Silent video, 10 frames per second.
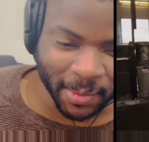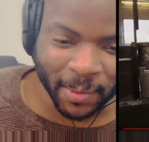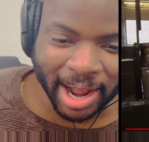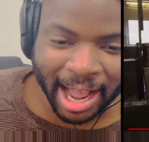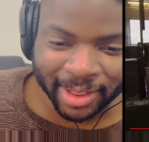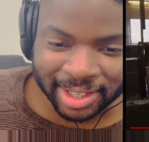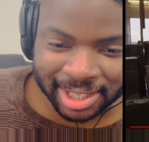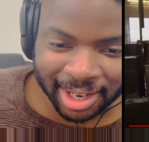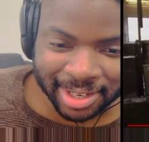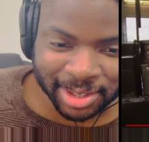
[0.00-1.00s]
Wow, this
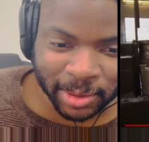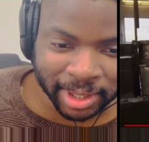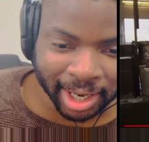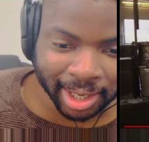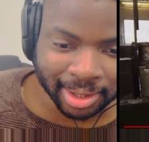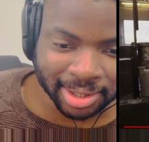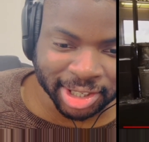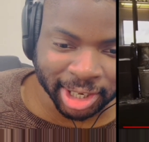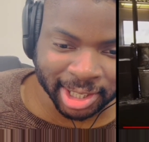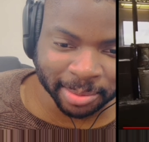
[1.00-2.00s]
guy's using a
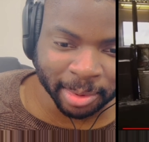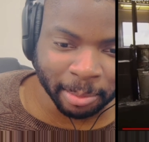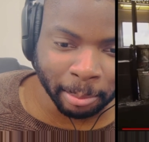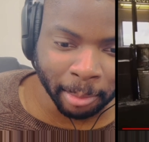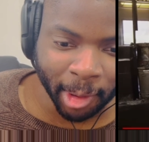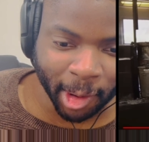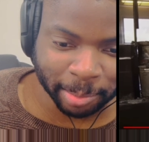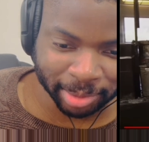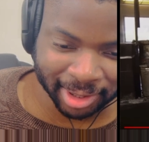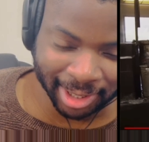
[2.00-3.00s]
legitimate
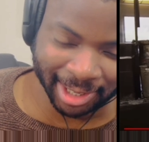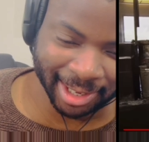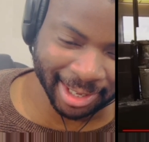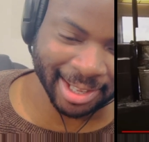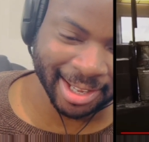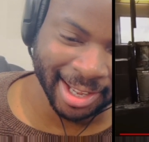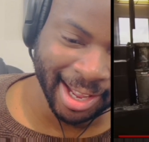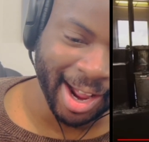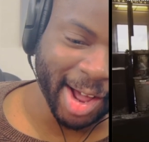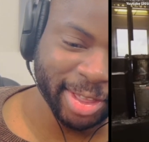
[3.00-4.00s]
mop.
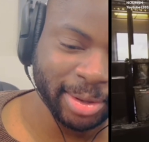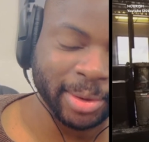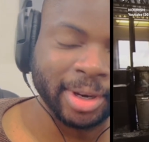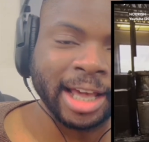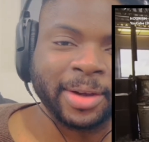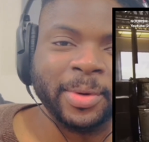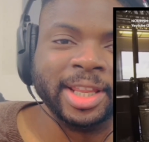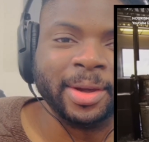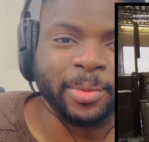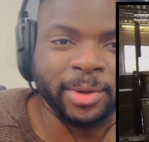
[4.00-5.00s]
I thought, like, when
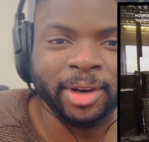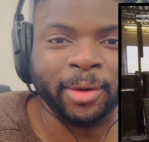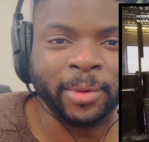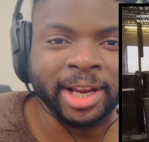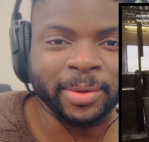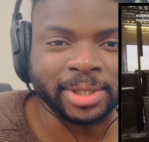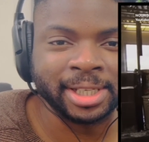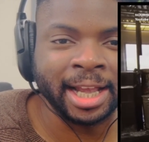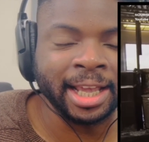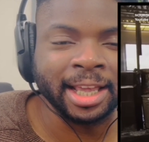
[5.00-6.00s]
they, you know, when he was
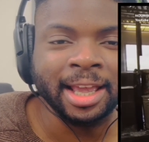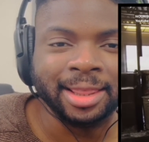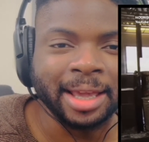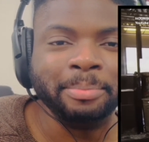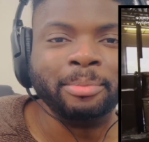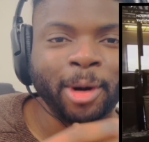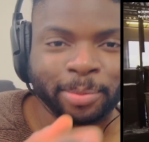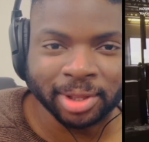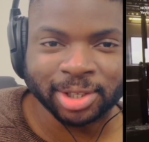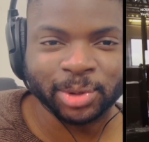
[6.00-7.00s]
saying they
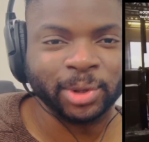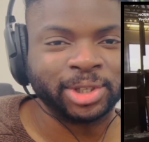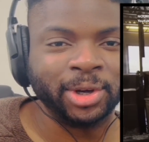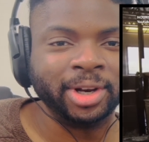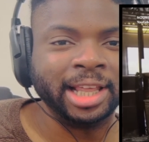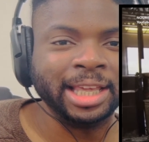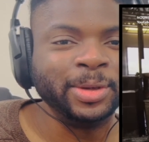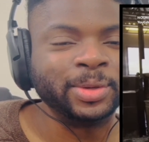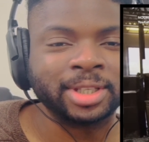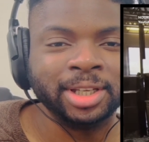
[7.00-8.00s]
mopped the sauce on, they
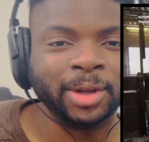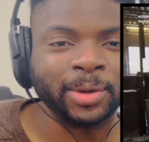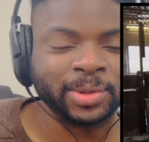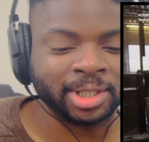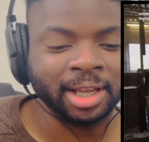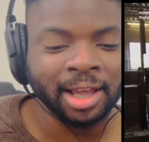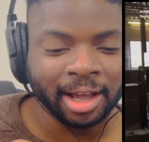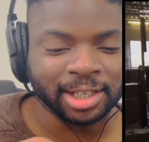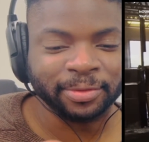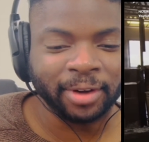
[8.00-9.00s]
used, you know,
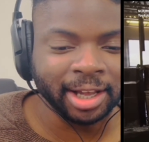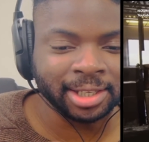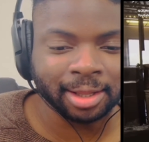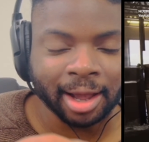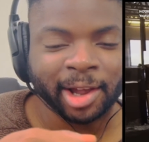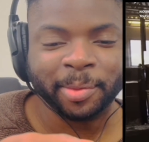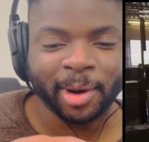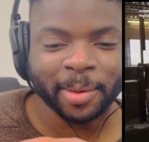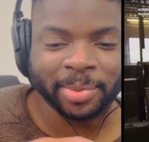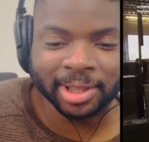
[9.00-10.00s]
a device like a
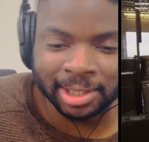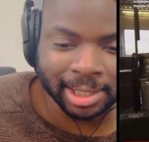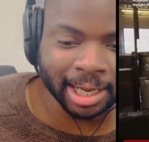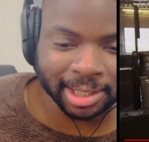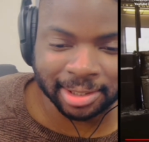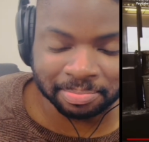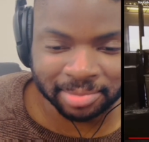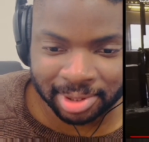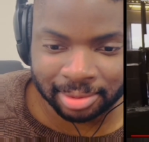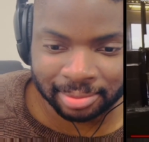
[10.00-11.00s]
mop, but this is
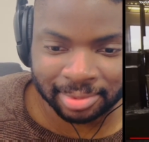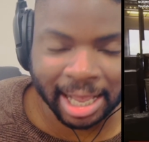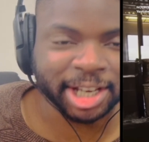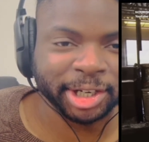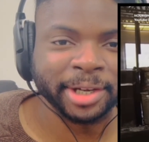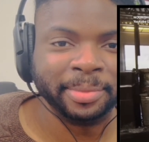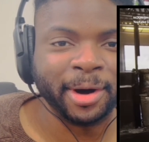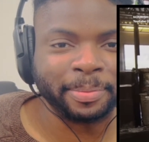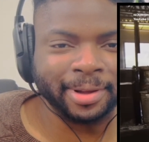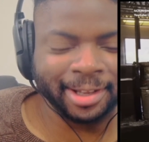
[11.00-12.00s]
actually a mop.